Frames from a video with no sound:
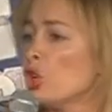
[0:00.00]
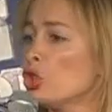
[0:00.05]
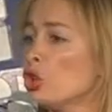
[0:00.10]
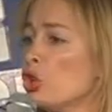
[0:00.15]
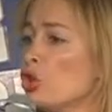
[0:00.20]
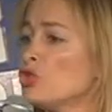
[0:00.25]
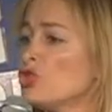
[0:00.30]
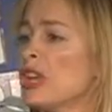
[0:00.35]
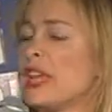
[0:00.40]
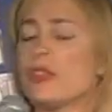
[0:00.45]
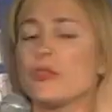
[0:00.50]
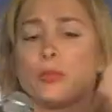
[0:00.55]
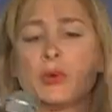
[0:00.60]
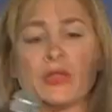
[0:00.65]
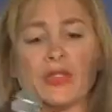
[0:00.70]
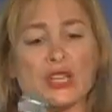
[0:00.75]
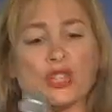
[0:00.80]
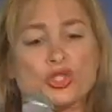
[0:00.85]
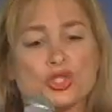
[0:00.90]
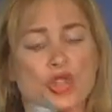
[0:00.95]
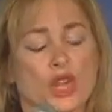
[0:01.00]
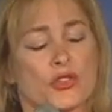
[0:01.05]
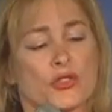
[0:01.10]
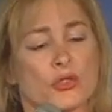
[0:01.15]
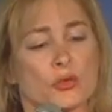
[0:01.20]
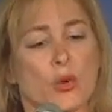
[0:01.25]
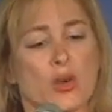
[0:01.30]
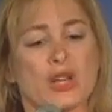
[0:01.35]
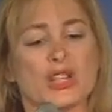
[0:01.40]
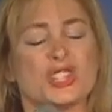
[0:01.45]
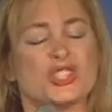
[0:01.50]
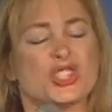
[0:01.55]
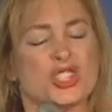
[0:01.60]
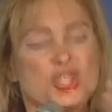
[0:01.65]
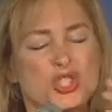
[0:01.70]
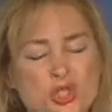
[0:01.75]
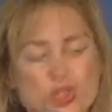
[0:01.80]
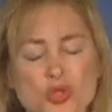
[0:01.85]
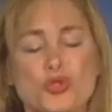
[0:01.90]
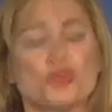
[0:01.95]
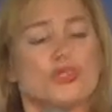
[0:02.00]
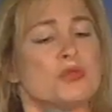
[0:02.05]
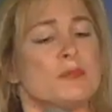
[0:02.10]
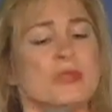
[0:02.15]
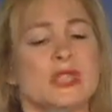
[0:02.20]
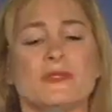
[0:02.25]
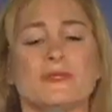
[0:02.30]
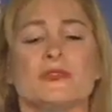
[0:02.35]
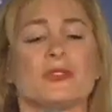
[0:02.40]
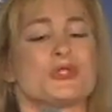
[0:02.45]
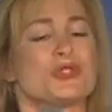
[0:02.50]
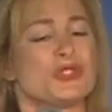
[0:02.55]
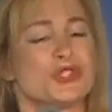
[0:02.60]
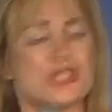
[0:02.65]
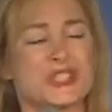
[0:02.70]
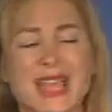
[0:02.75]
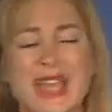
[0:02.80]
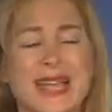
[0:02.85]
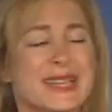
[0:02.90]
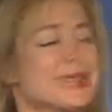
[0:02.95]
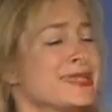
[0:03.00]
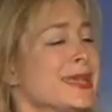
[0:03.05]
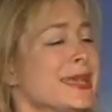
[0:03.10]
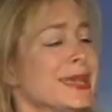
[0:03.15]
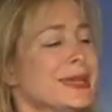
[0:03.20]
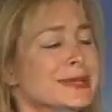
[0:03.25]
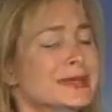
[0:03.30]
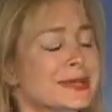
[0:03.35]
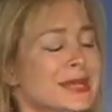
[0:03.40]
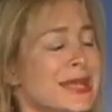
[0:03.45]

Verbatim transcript: good old days when they just wanted to use me for sex and